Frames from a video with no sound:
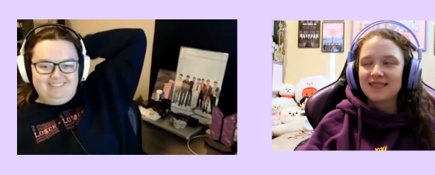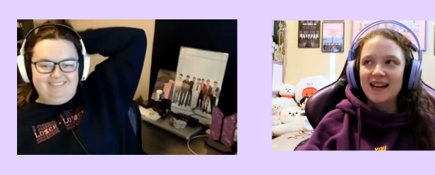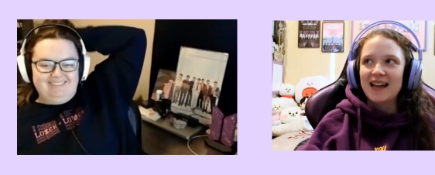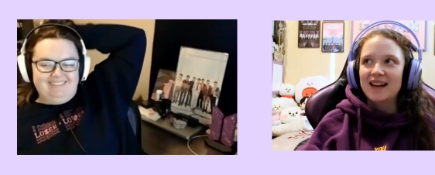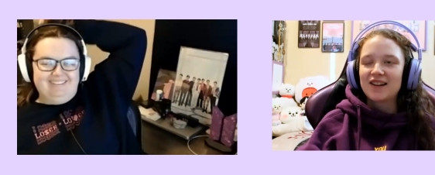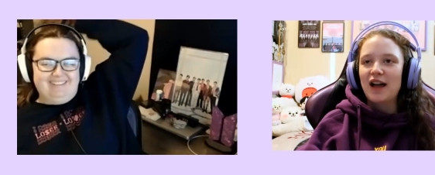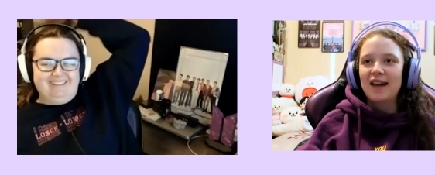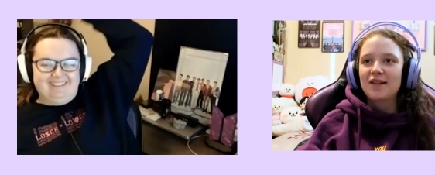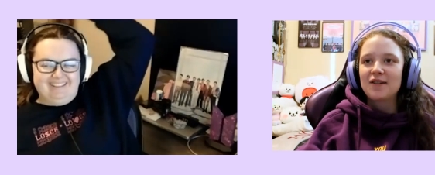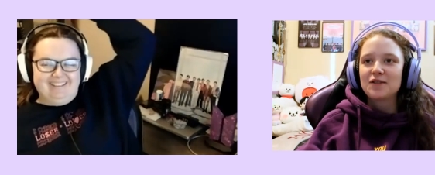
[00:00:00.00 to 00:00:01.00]
Speaker 1: Like I don't I don't
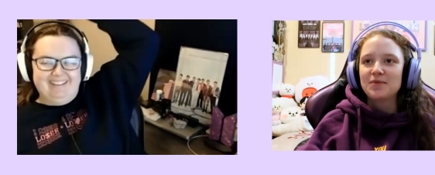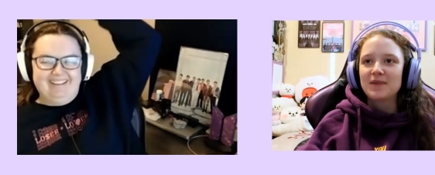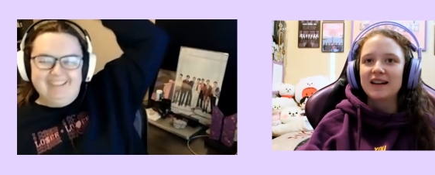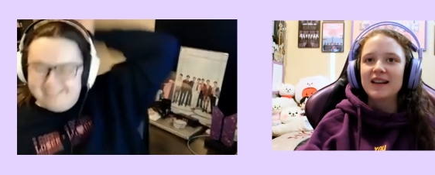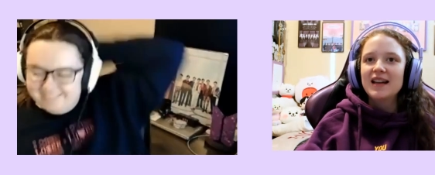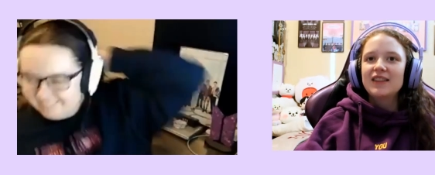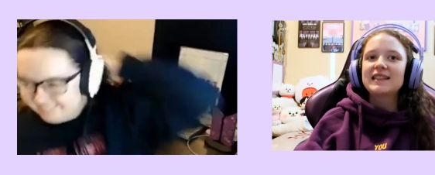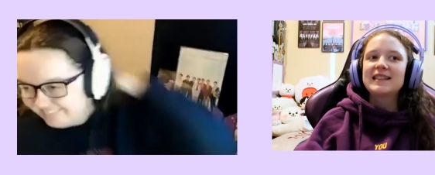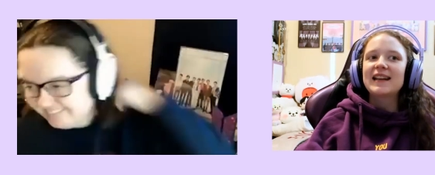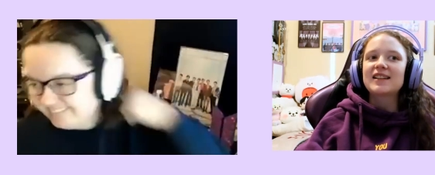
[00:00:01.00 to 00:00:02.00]
know what you mean. The
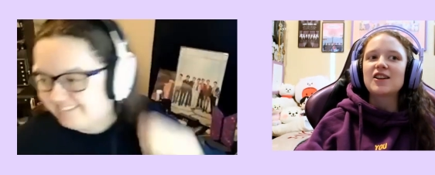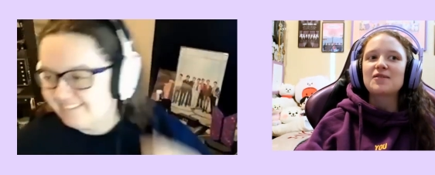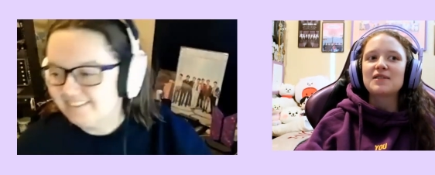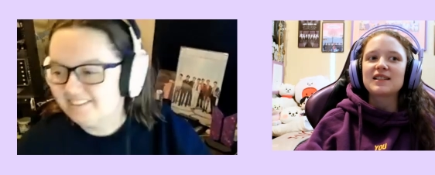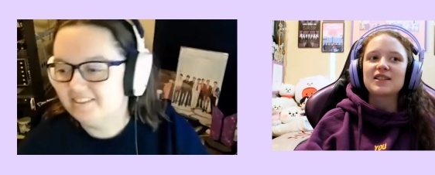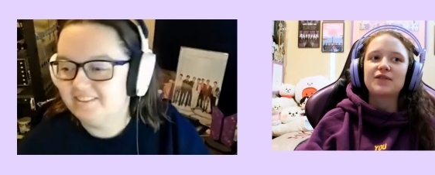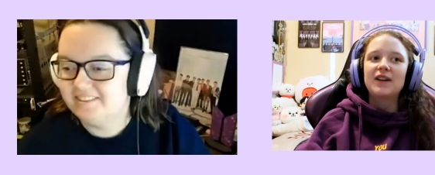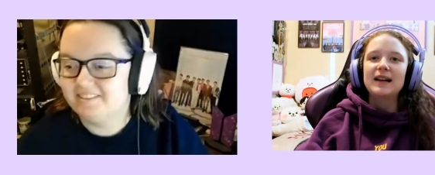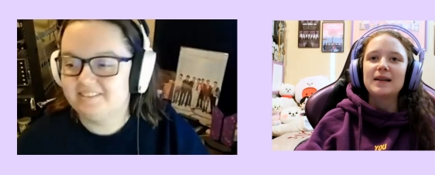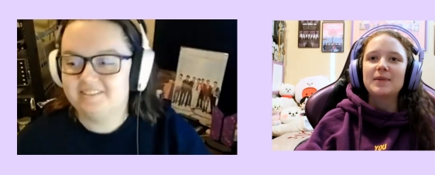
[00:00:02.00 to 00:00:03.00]
TikTok ones are
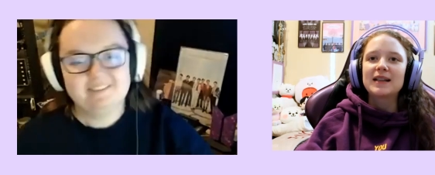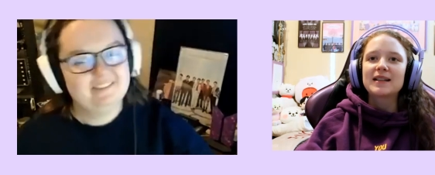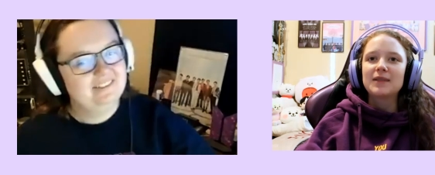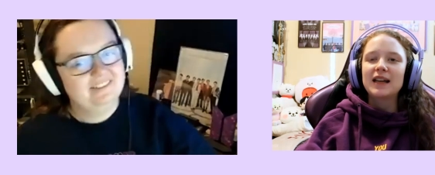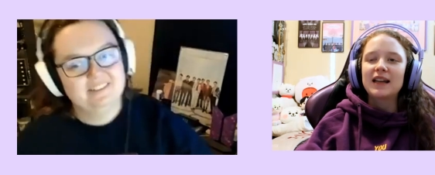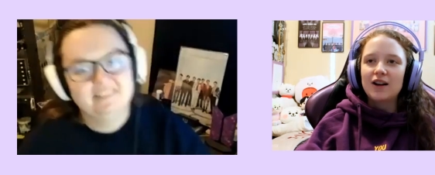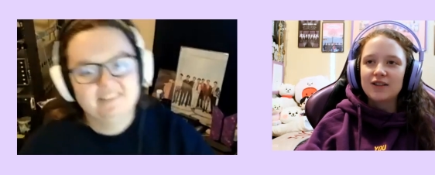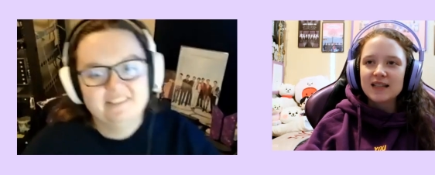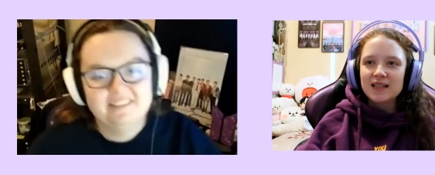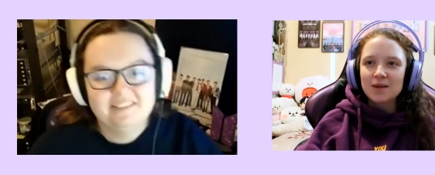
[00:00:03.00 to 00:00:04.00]
funny because I'm like, are these
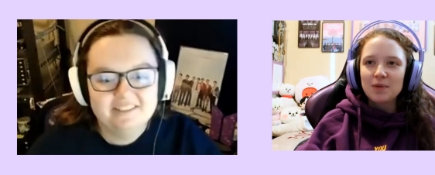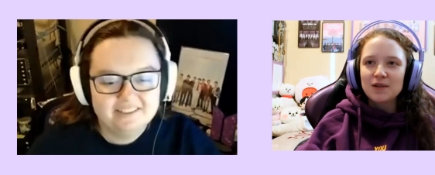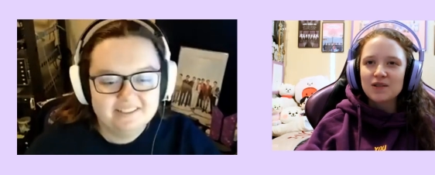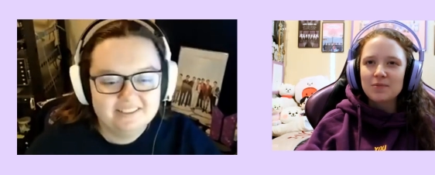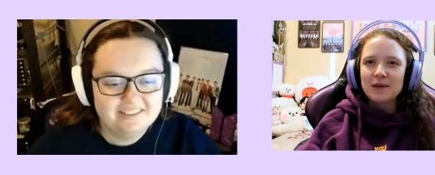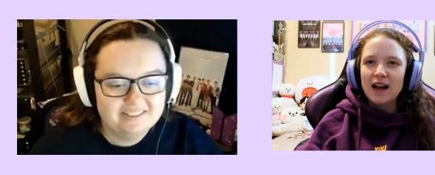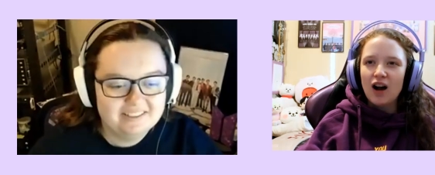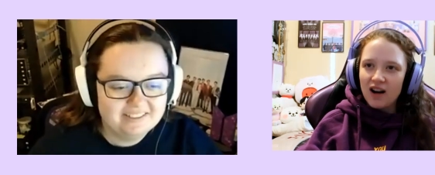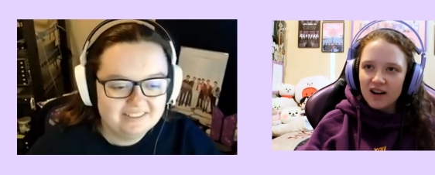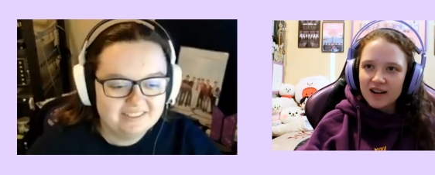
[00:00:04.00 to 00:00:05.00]
supposed to be
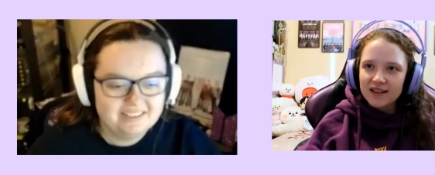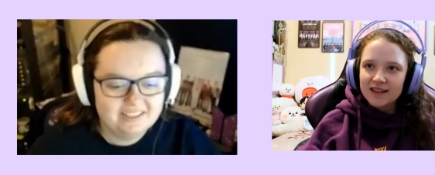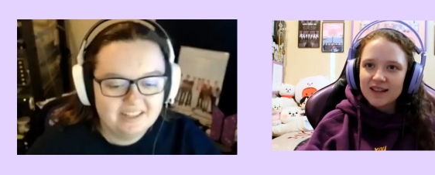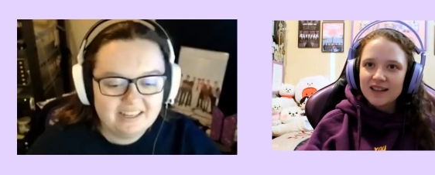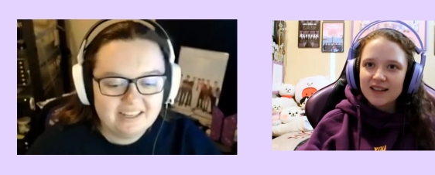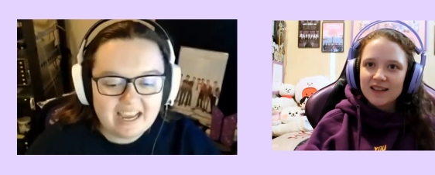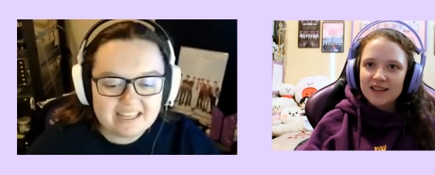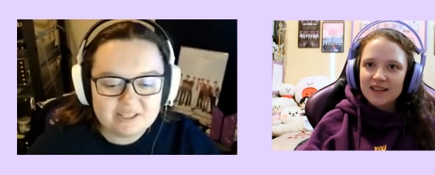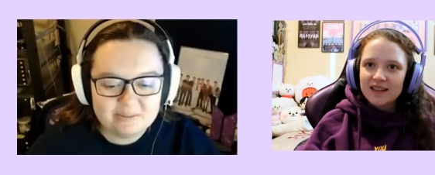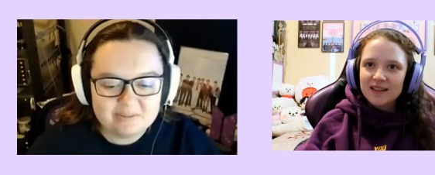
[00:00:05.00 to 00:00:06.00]
hard?
Speaker 2: Yeah,
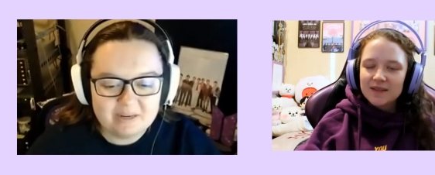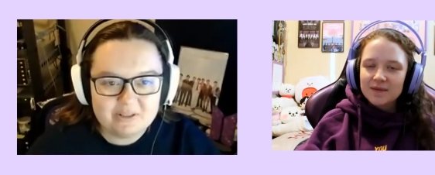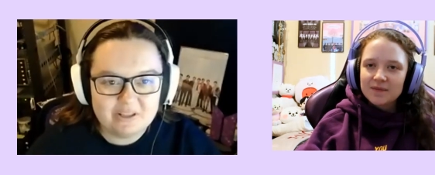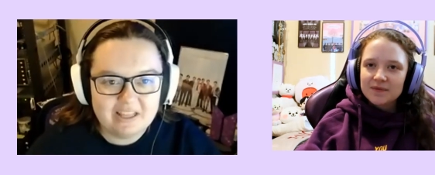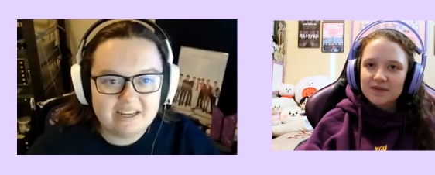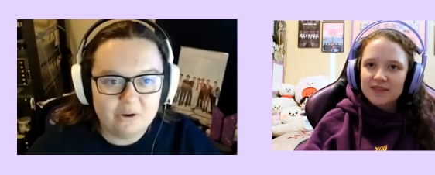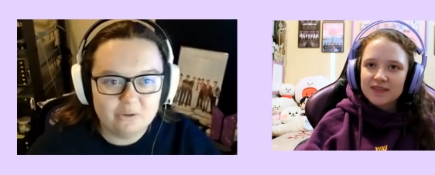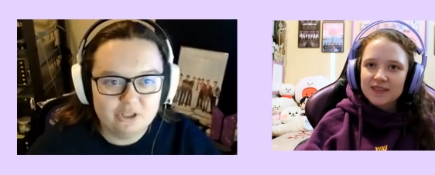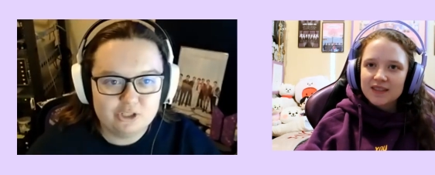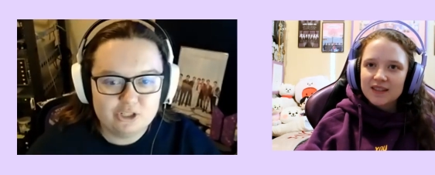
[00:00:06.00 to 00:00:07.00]
sometimes I'm like, oh,
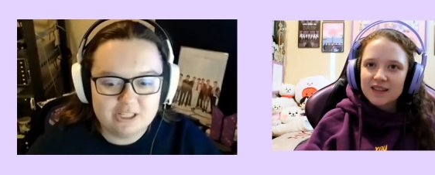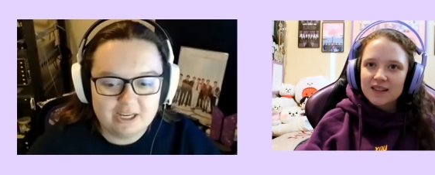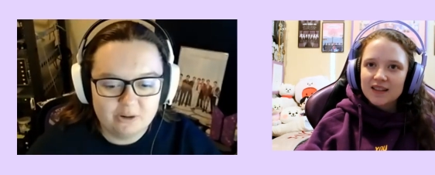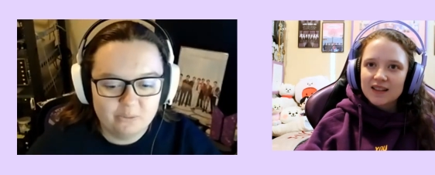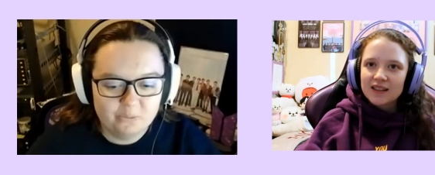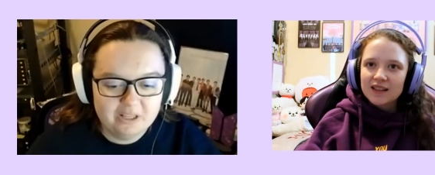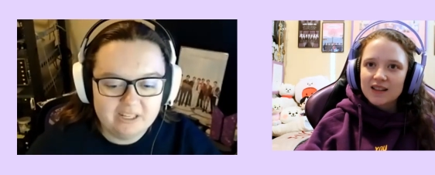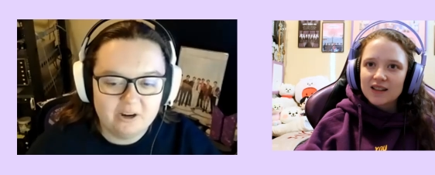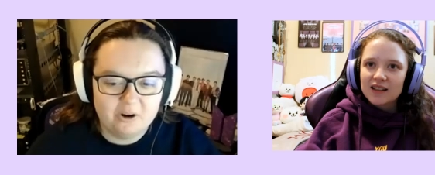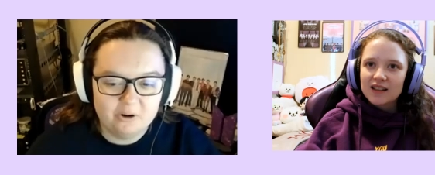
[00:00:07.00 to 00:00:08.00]
this is like a really
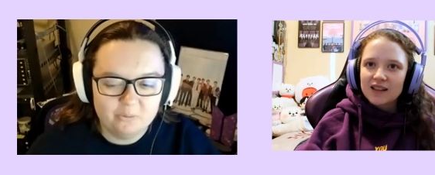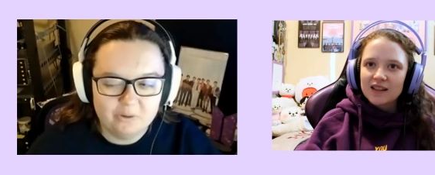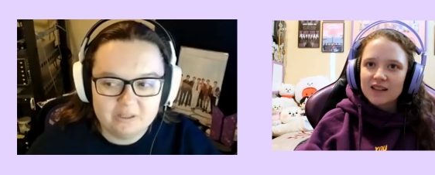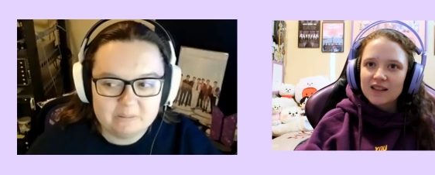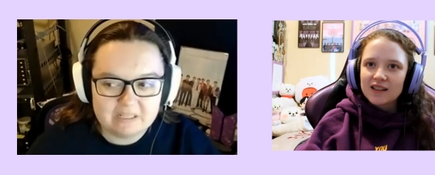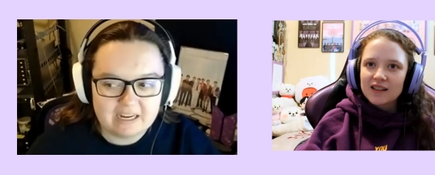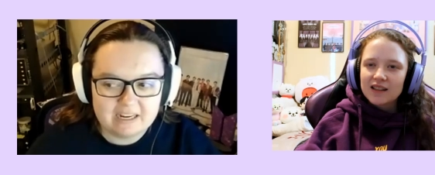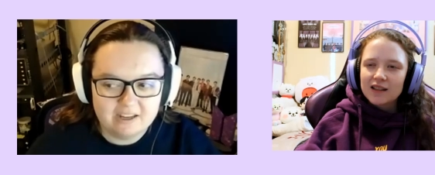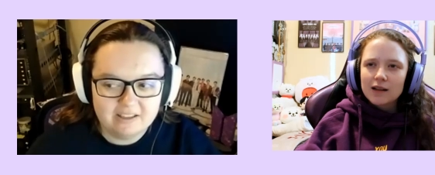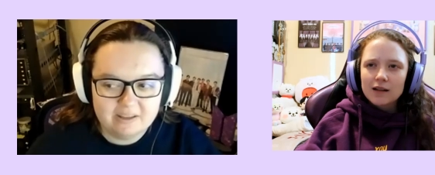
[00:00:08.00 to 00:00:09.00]
hard one. I was like, I got
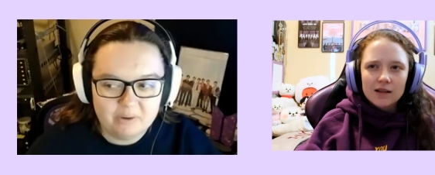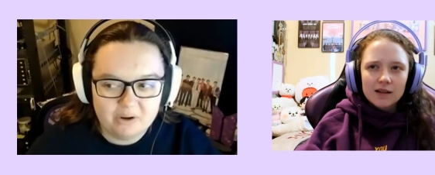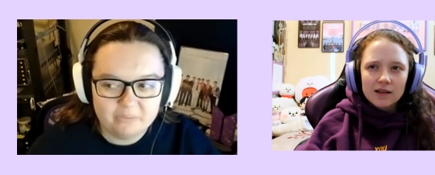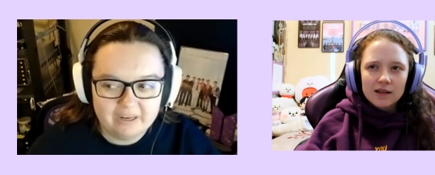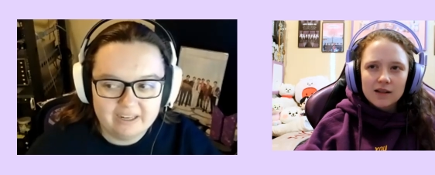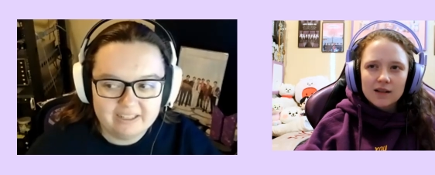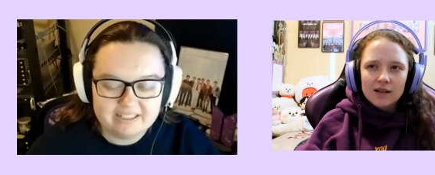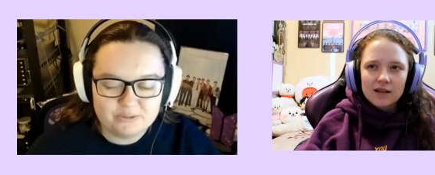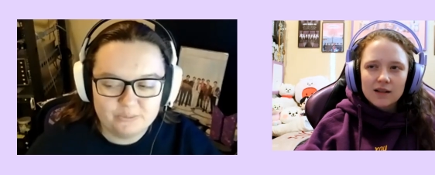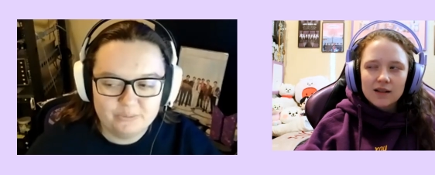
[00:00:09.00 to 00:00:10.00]
them all right. It's
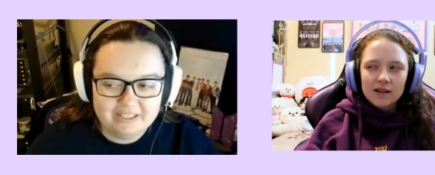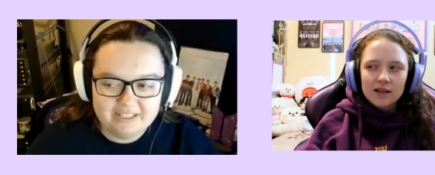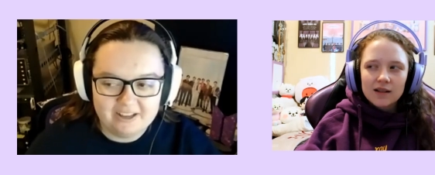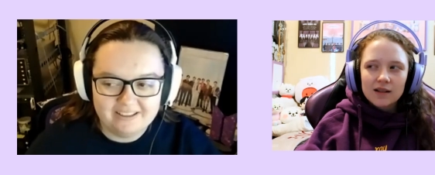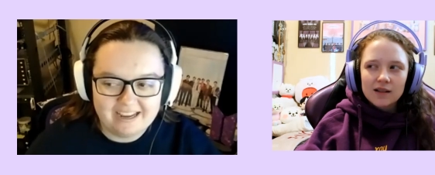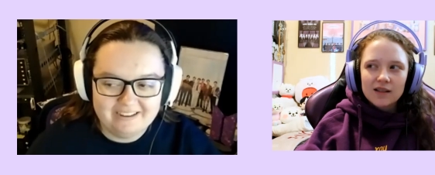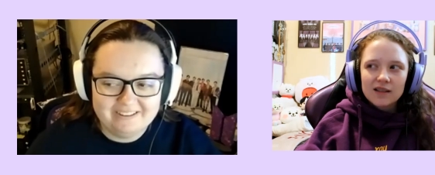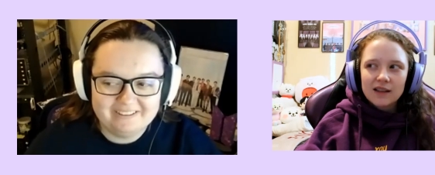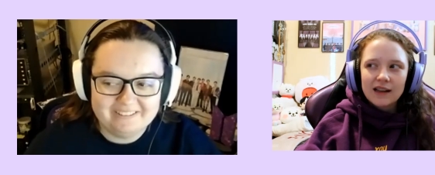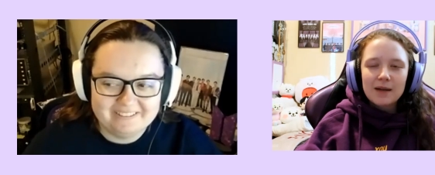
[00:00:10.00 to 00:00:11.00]
really not that.
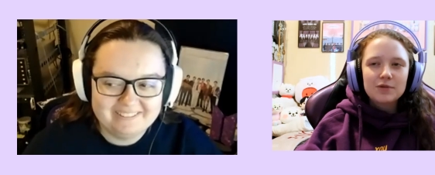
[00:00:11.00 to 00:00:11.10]
Like I'm